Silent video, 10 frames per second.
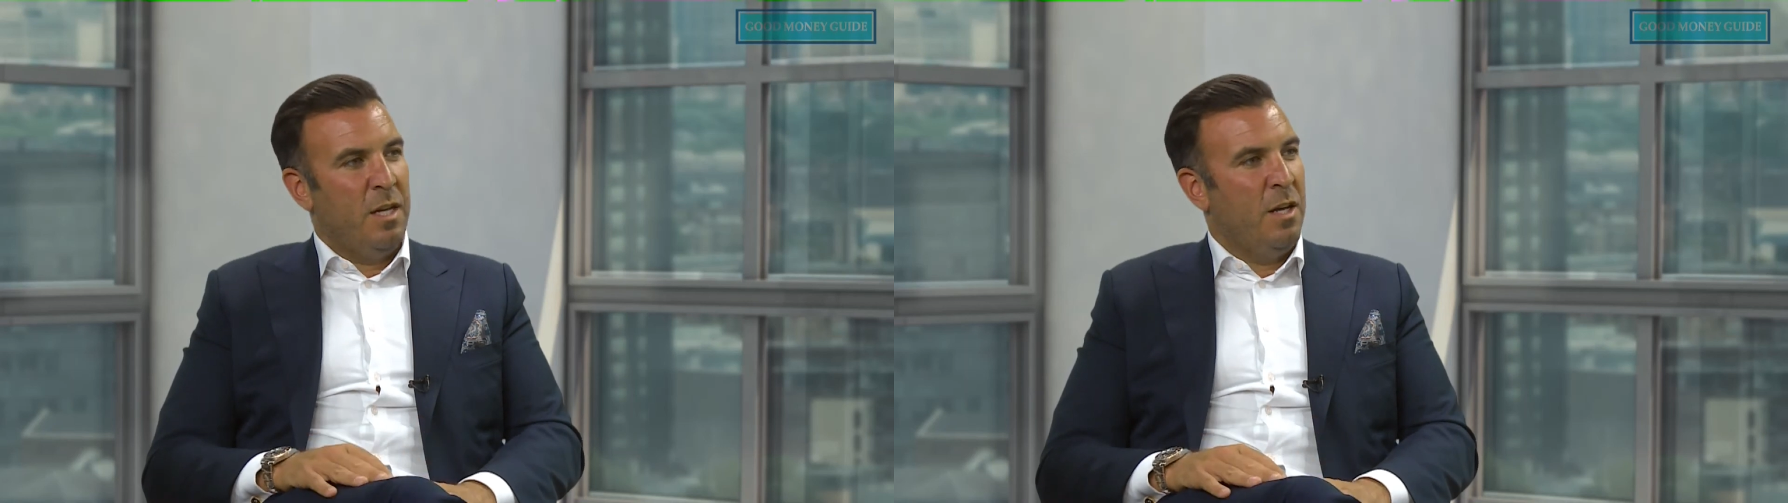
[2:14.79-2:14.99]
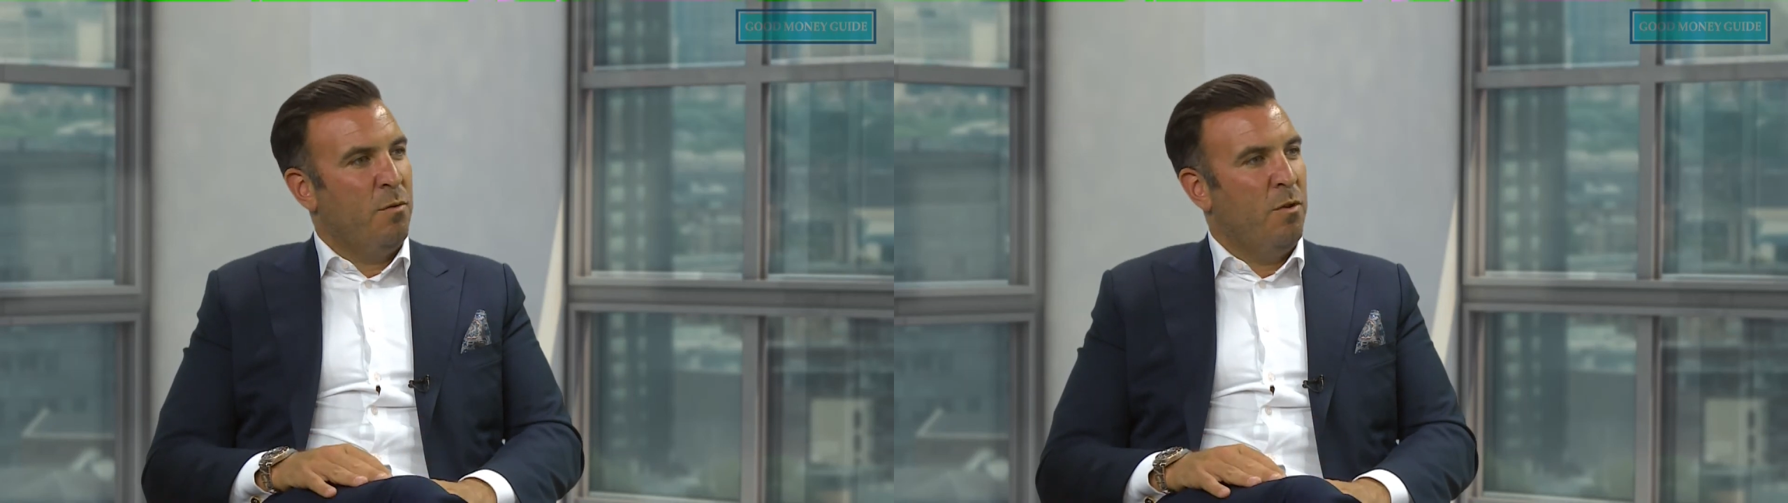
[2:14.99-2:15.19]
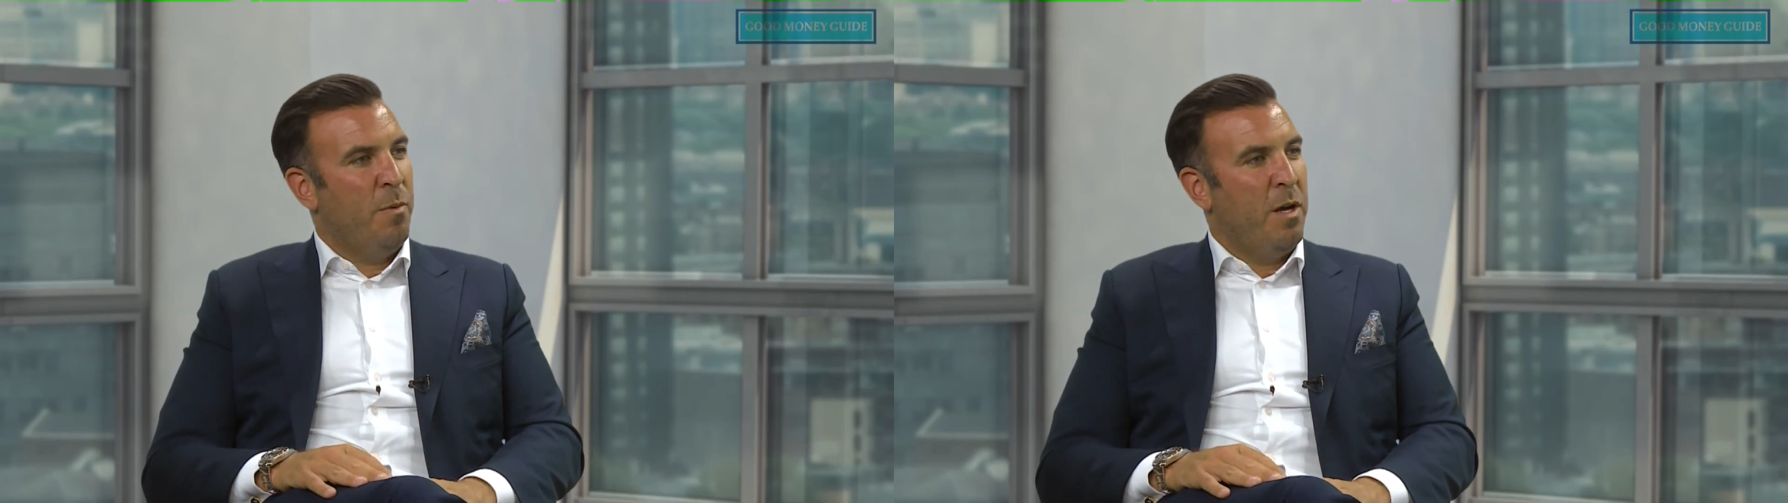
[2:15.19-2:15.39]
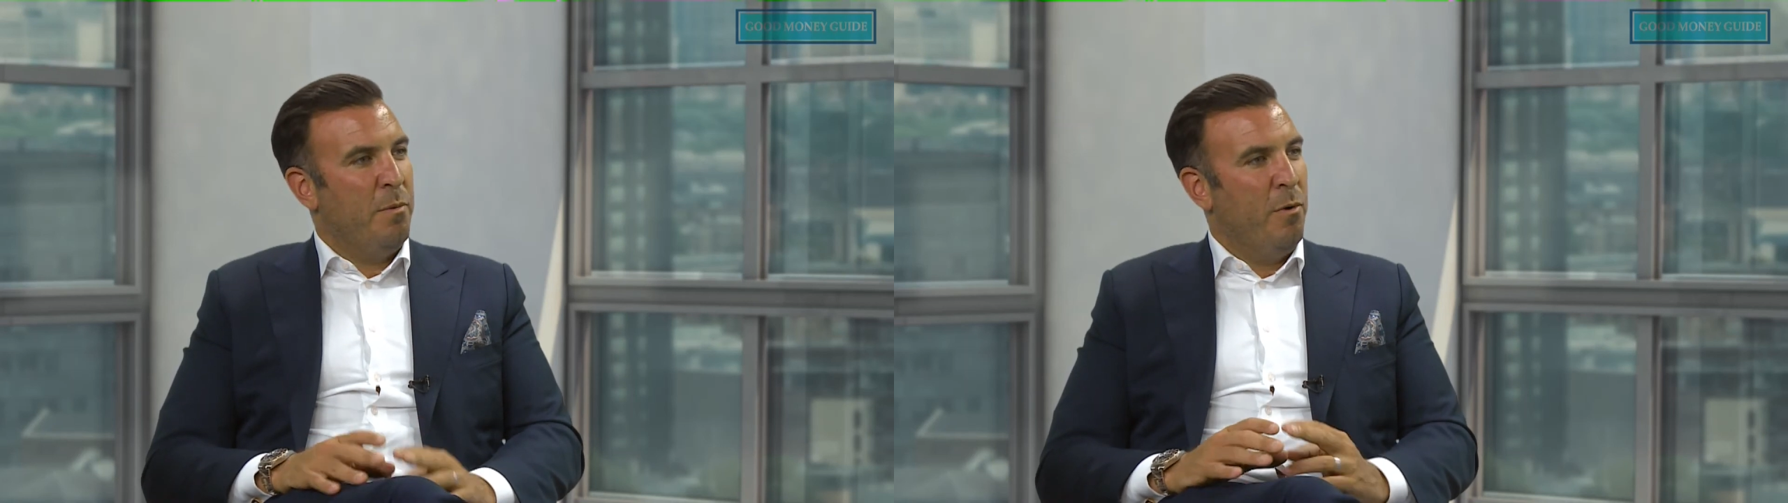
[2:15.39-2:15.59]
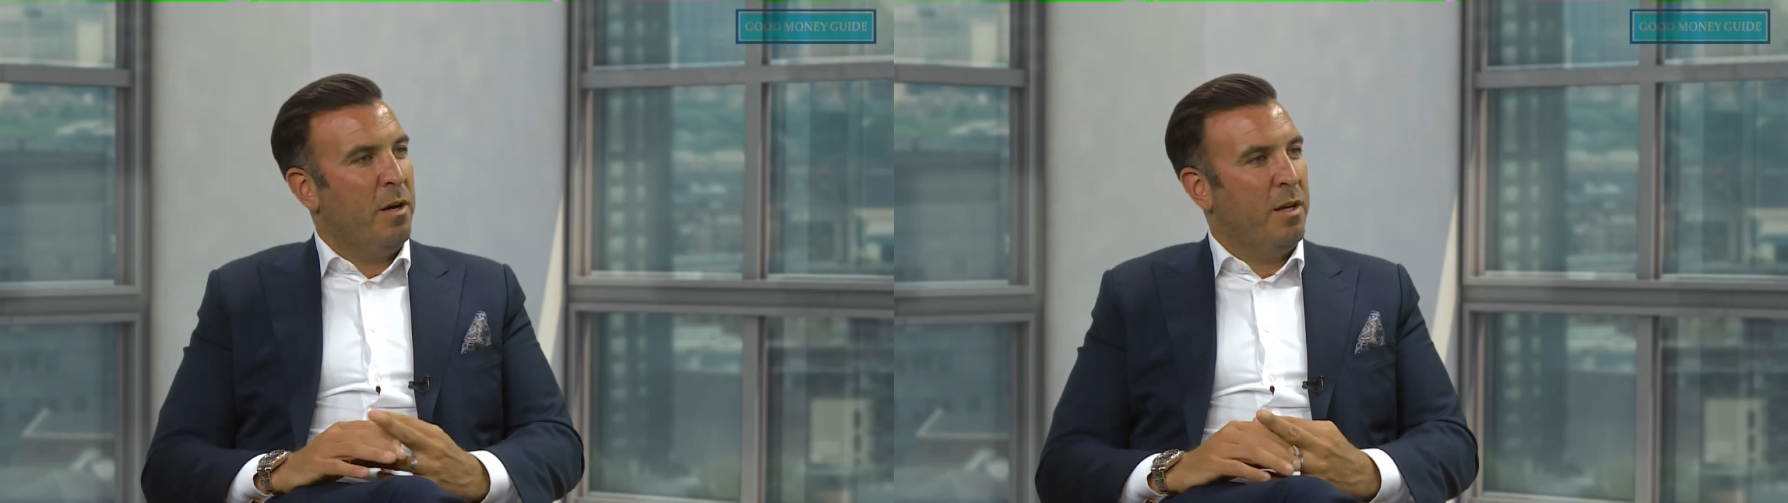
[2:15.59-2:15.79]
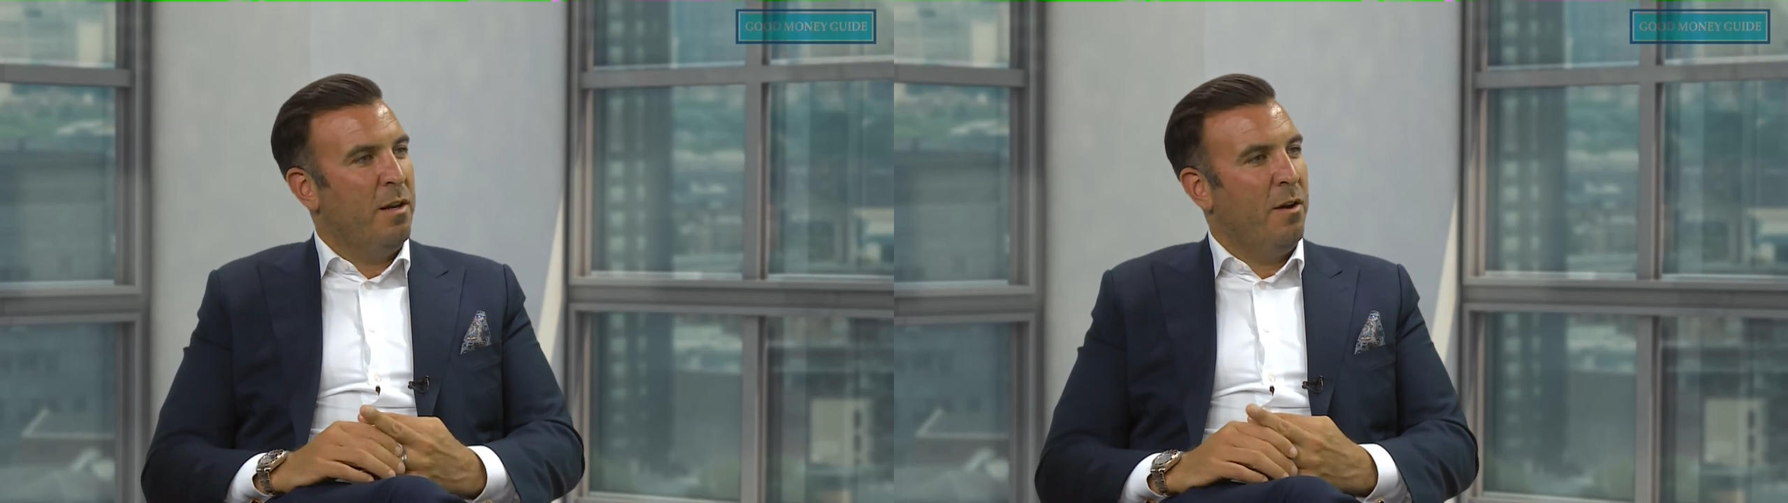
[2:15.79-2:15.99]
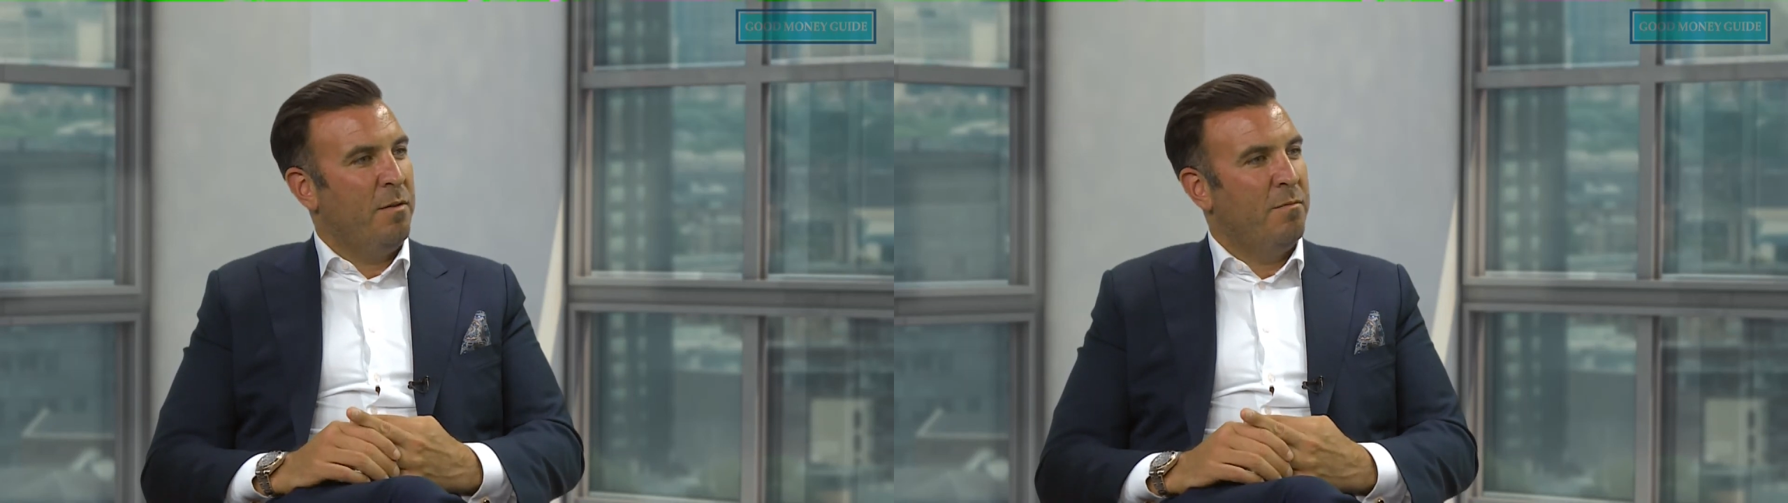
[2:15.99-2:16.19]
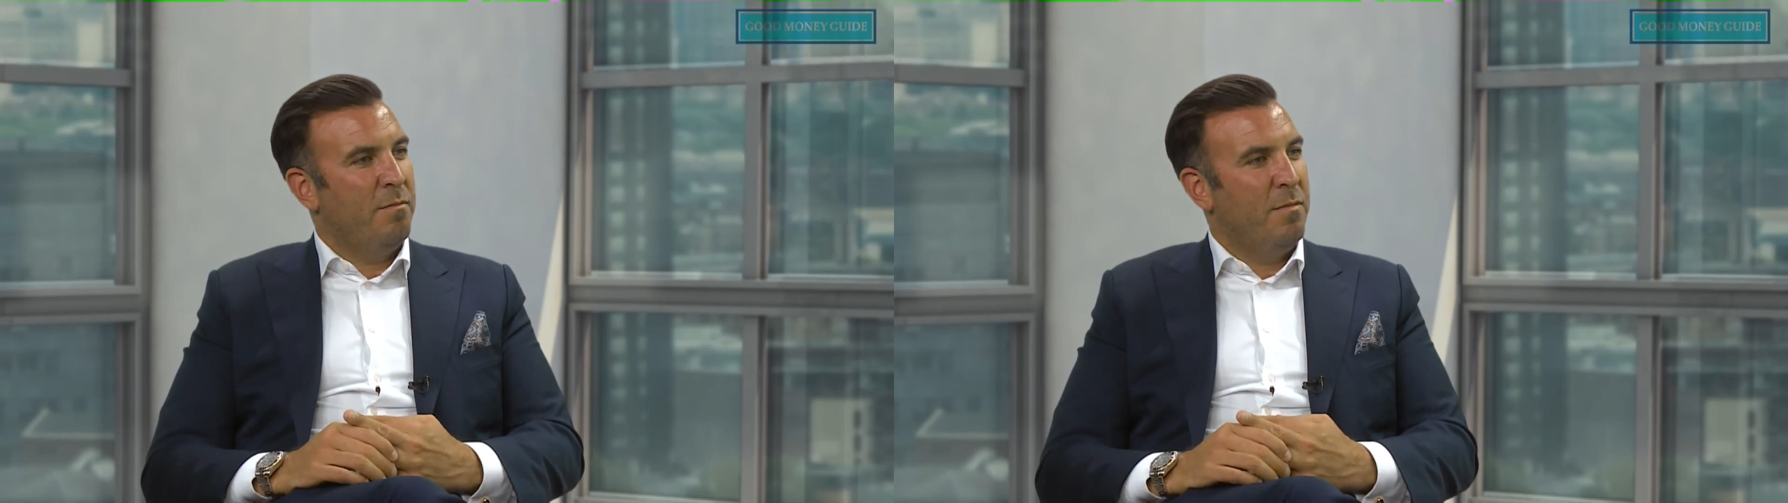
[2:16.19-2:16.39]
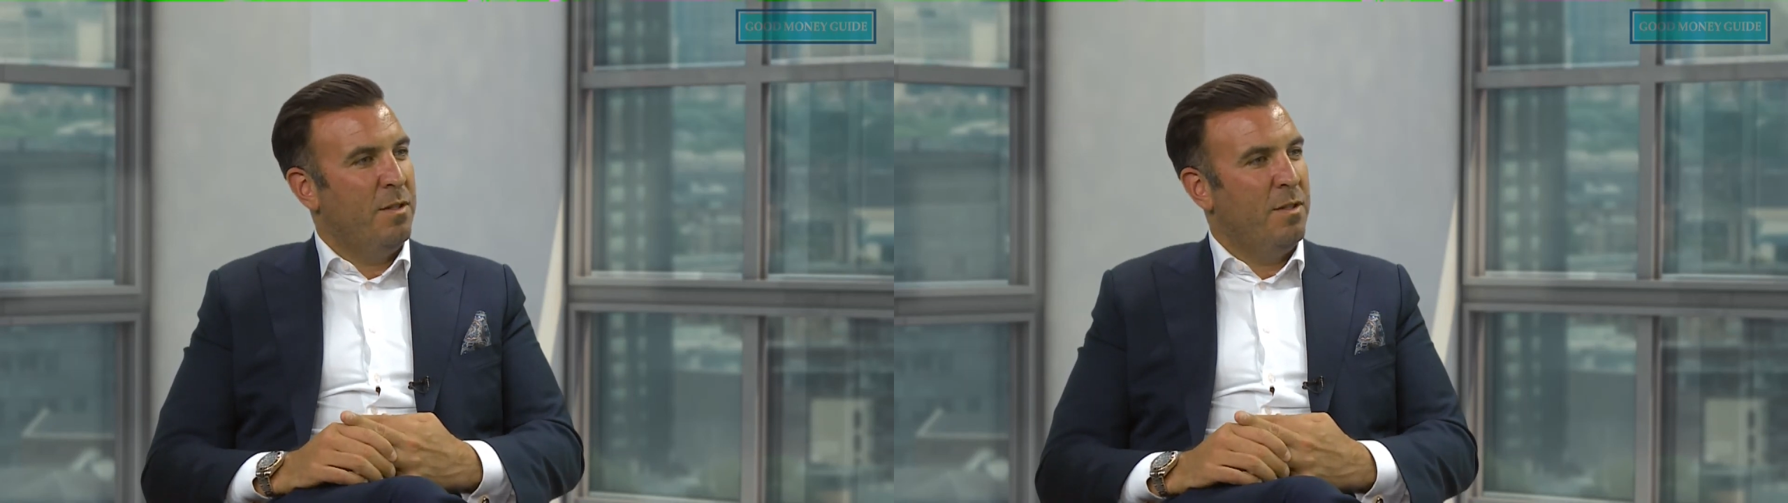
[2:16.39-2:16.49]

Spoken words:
getting all the paperwork in line is